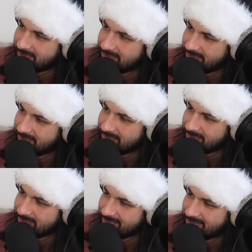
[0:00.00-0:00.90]

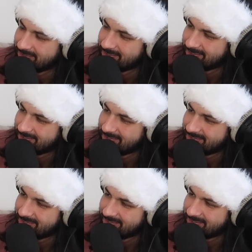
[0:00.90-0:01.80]

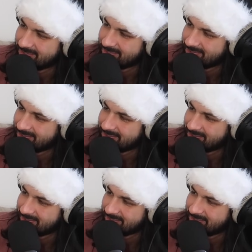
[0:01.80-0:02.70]

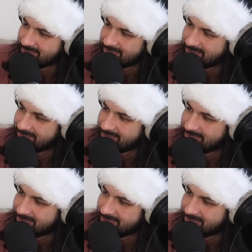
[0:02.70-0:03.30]
[no speech]